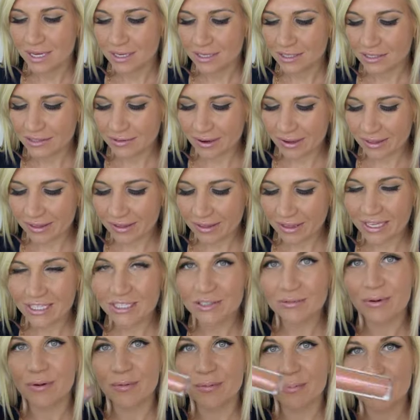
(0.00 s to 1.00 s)
So I think
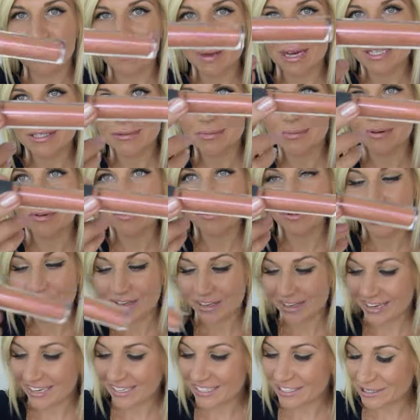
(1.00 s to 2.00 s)
that's what makes me
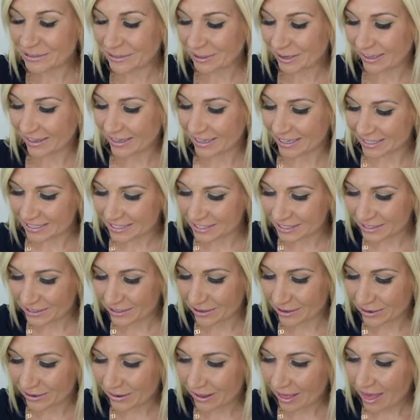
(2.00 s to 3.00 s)
really enjoy this.
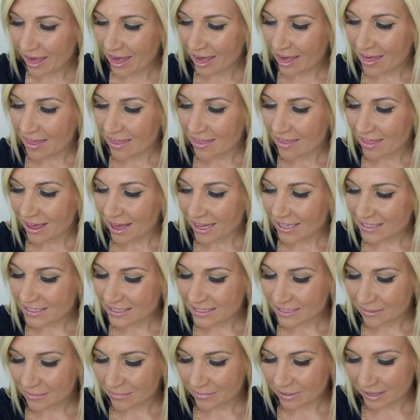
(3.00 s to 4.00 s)
So that's
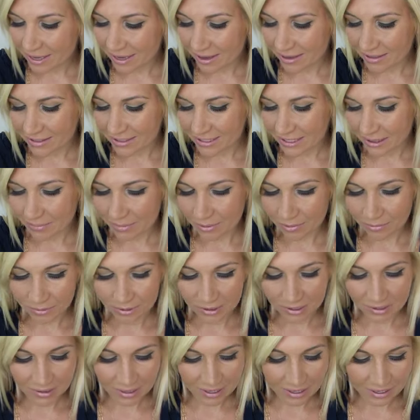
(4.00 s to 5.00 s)
something else I've been
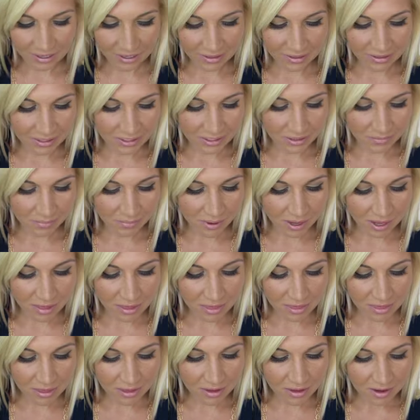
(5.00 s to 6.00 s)
really liking this
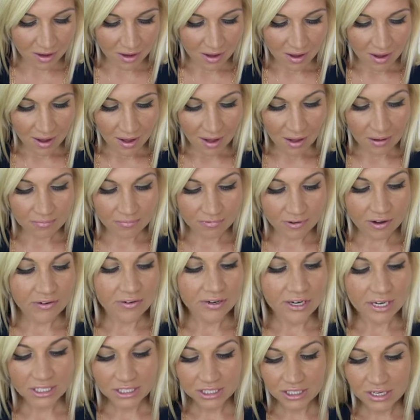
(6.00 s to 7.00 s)
month.
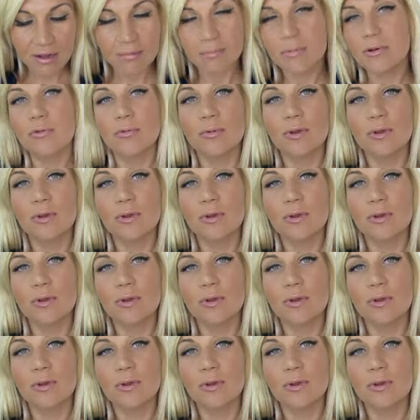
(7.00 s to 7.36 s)
Foundation, I've been